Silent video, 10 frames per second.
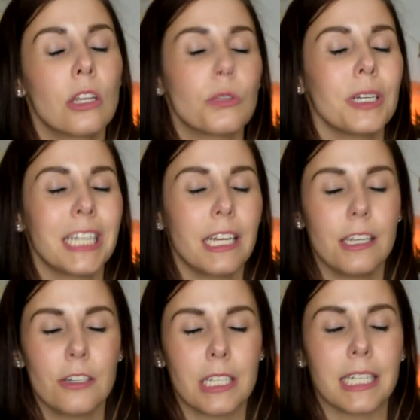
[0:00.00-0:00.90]

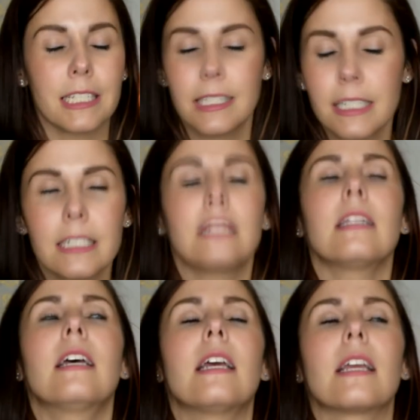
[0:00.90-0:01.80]
29 years and I still
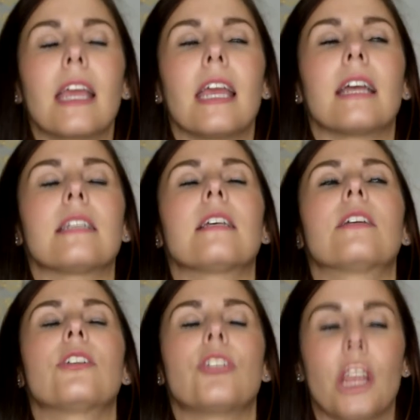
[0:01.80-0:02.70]
can't
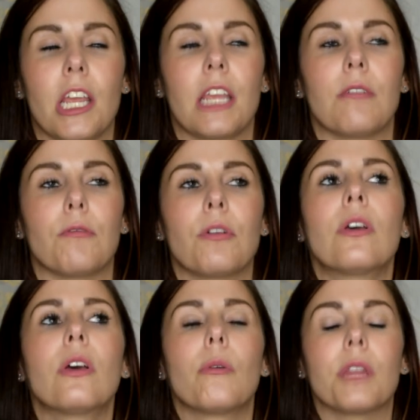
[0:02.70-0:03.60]
shave
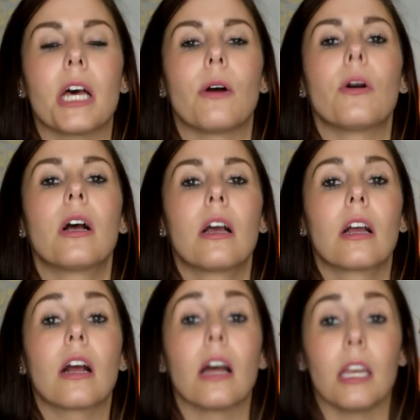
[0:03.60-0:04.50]
without
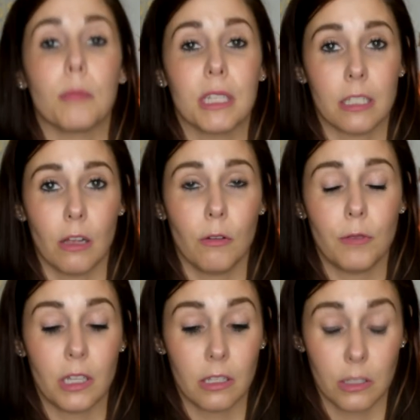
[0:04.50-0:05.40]
cutting myself
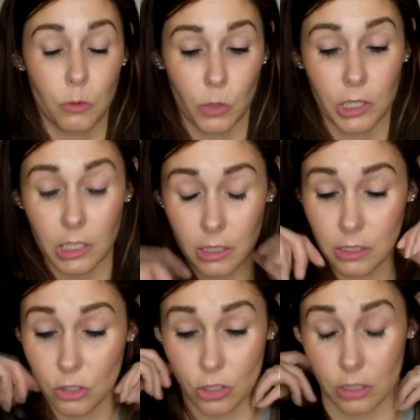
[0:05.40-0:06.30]
at least once.
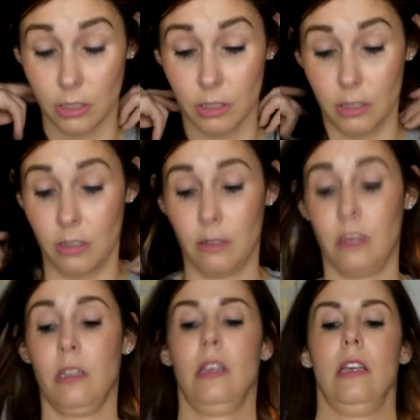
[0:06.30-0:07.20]
It's just,
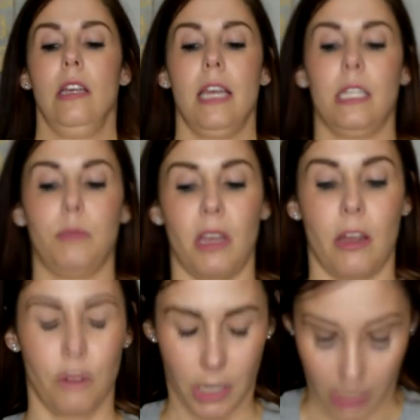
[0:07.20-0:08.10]
it's
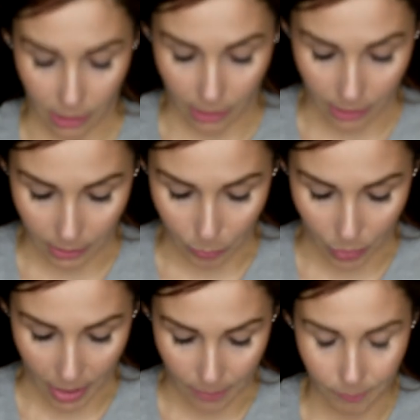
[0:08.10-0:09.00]
beyond ridiculous,
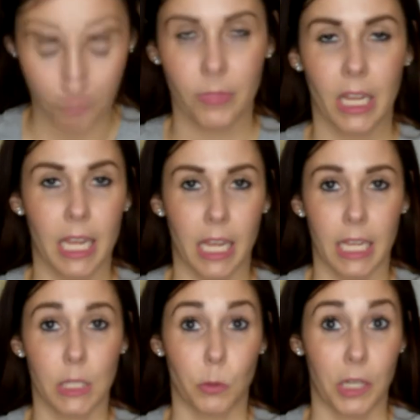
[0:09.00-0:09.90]
but
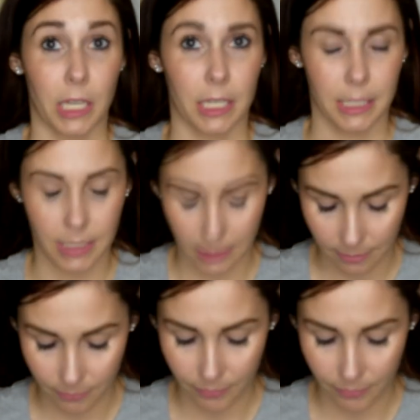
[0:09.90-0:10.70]
it's what it is.